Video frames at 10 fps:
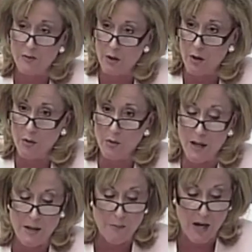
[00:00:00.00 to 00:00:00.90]
low
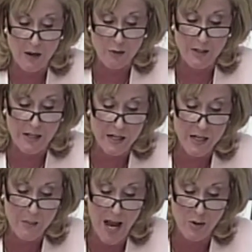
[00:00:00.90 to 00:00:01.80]
and moderate
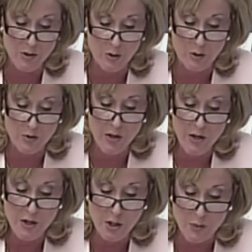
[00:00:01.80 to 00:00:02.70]
income households
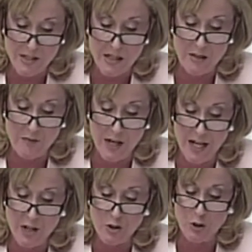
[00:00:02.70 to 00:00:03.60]
to receive
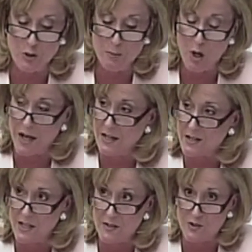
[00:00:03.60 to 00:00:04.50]
financial products and